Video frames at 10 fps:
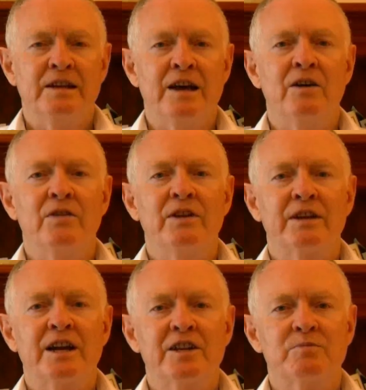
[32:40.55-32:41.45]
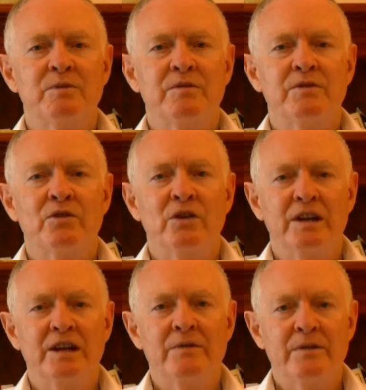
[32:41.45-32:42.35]
Now, on the cusp of your
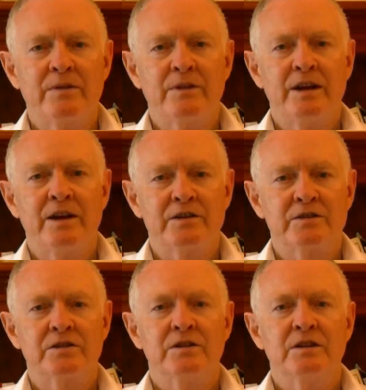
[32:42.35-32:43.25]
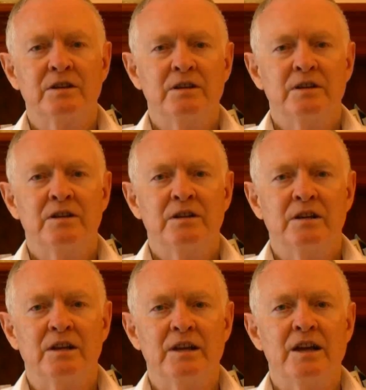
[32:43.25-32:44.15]
11th house,
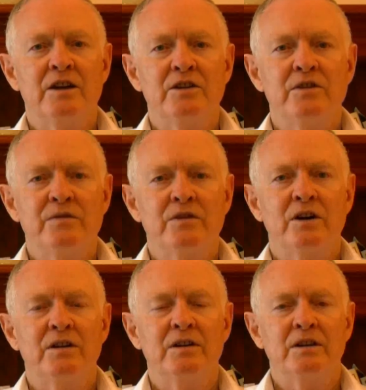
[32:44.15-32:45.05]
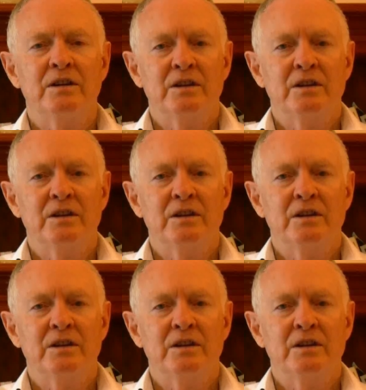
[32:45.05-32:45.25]
Leo, you've got